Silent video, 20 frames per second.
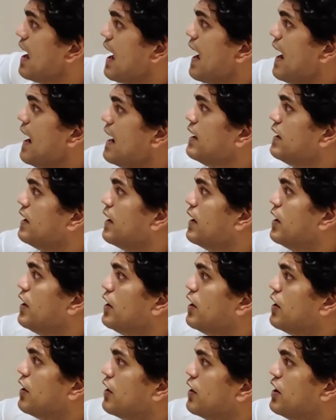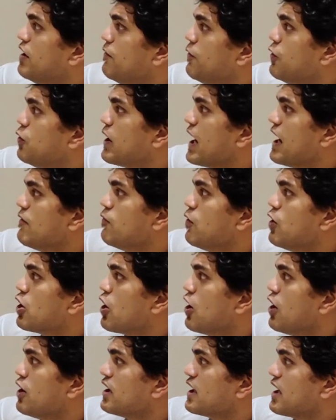and if you can
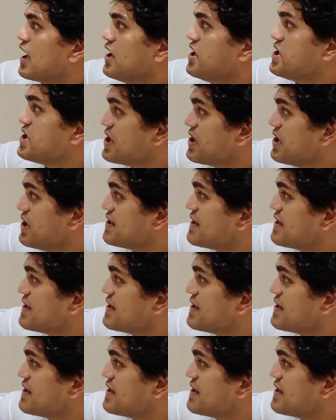work on connection